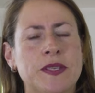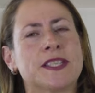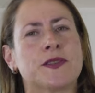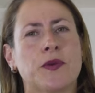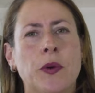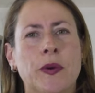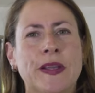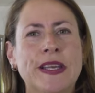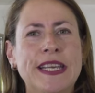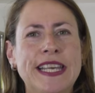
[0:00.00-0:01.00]
business
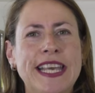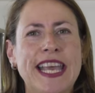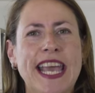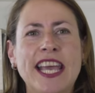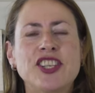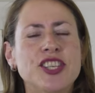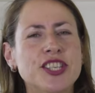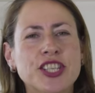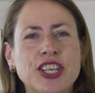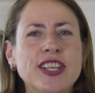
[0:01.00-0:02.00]
forward and she
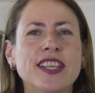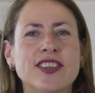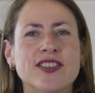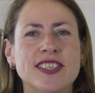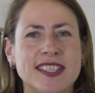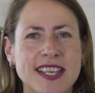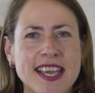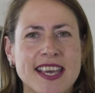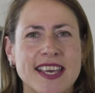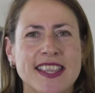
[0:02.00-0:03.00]
just couldn't
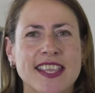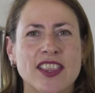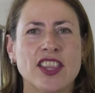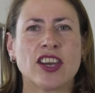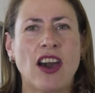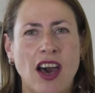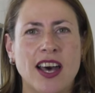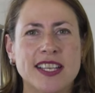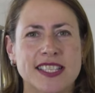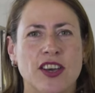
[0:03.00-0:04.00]
understand the
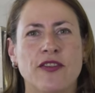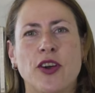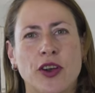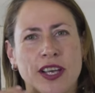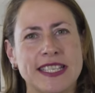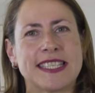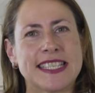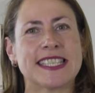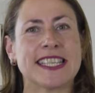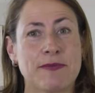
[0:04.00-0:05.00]
cost of her
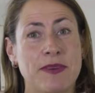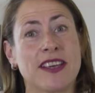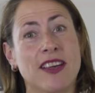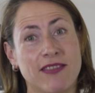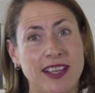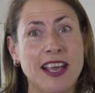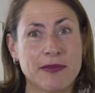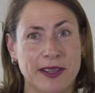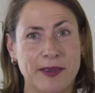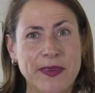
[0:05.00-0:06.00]
consistently being
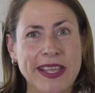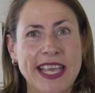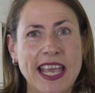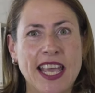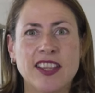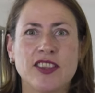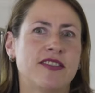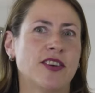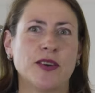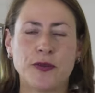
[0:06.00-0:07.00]
unreliable. And
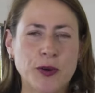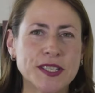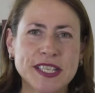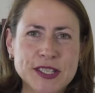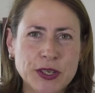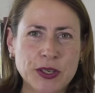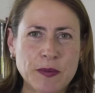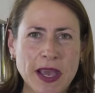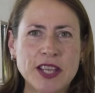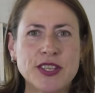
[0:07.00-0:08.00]
of course, as you could
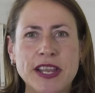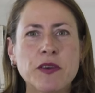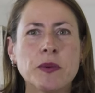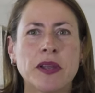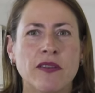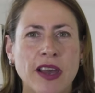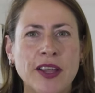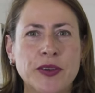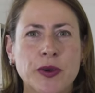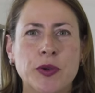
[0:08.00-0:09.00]
imagine, everyone
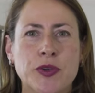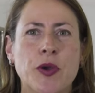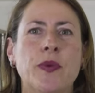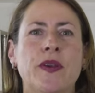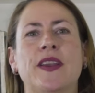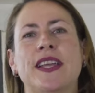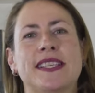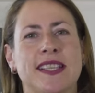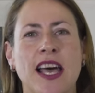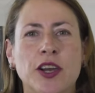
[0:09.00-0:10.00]
around her interpreted it
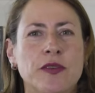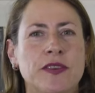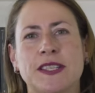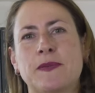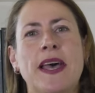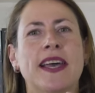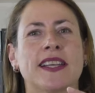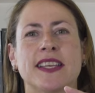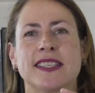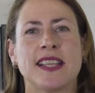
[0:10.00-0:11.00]
as lack of
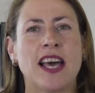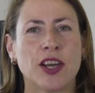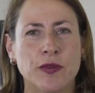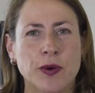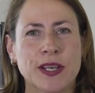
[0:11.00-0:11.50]
respect, as lack of